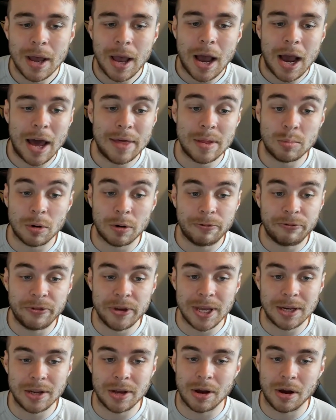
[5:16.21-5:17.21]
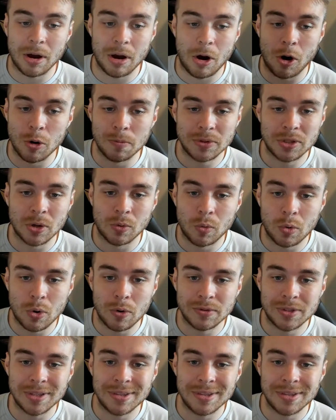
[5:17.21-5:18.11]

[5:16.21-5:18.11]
And then Rafinha at home to Wolves.